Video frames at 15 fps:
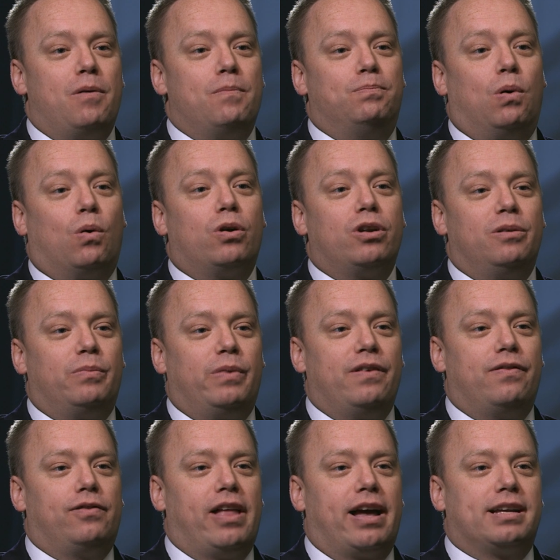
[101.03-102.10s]
Boredom
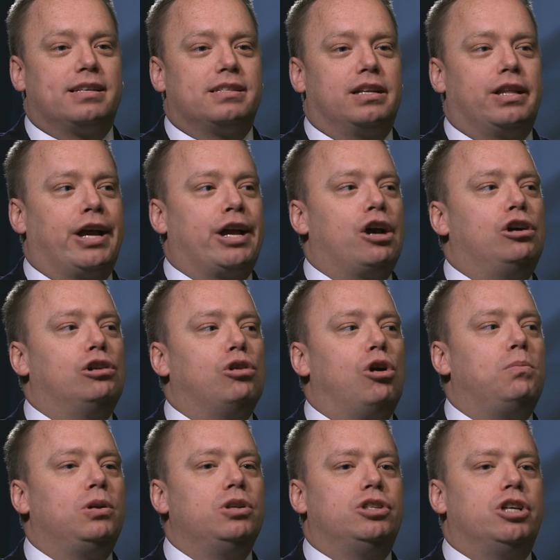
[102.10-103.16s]
reflects like a
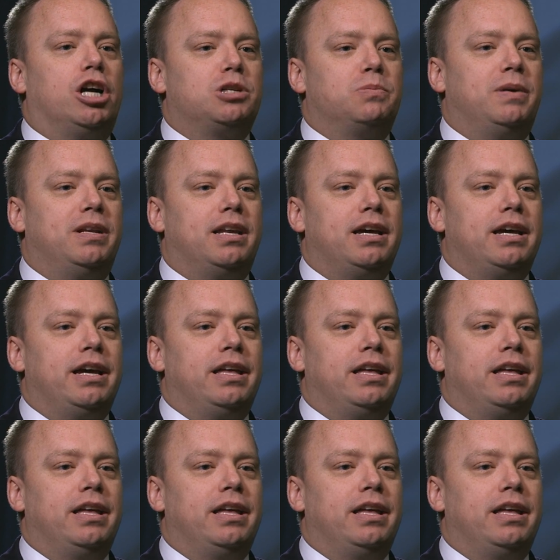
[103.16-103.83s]
global judgment